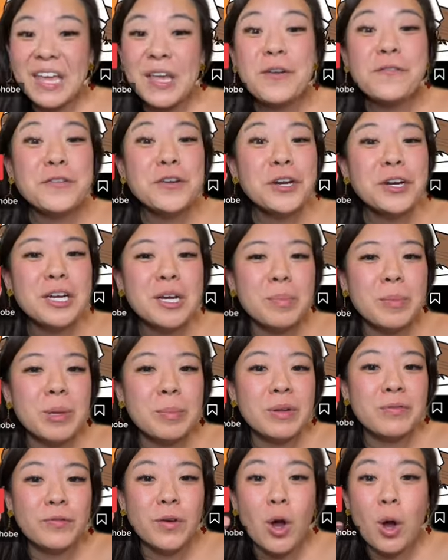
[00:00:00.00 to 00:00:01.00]
If you're a
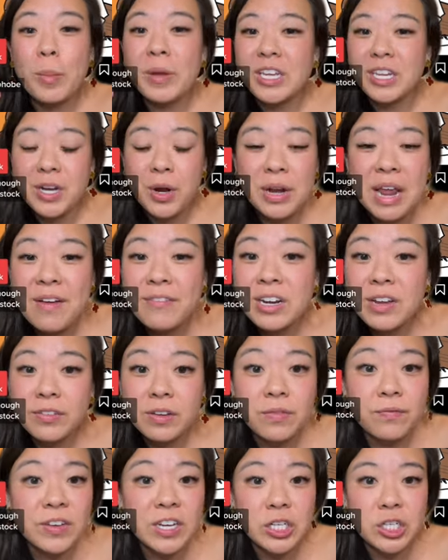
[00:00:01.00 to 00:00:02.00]
commitment phobe and you don't have enough
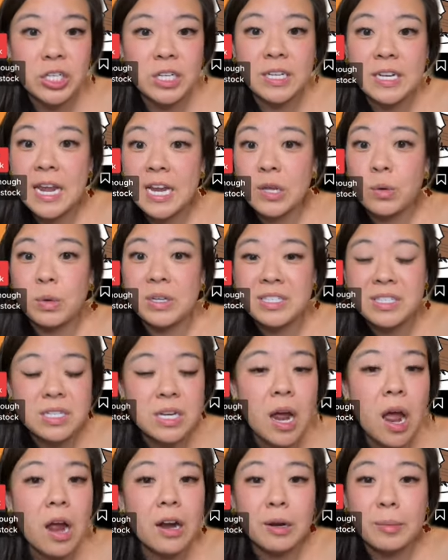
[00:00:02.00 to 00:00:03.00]
conviction in any one
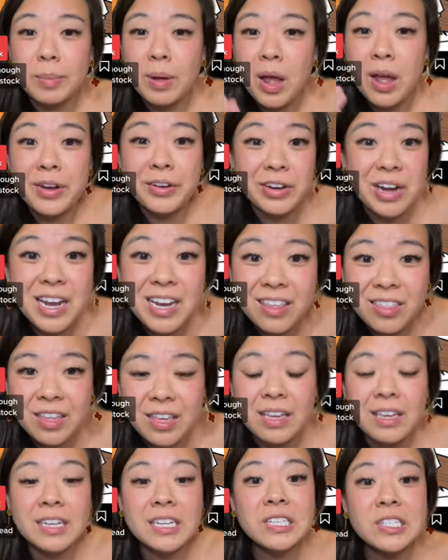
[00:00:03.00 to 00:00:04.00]
stock or bond or
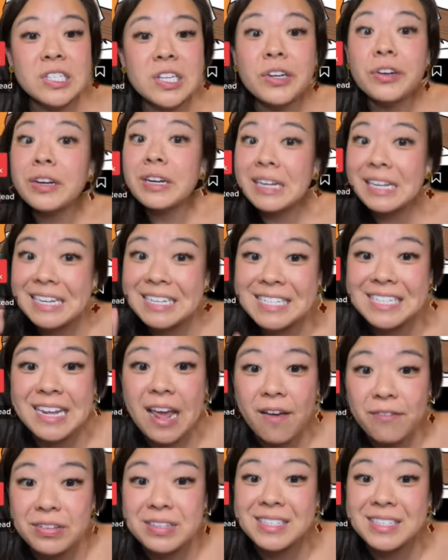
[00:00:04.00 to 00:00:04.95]
anything, consider an ETF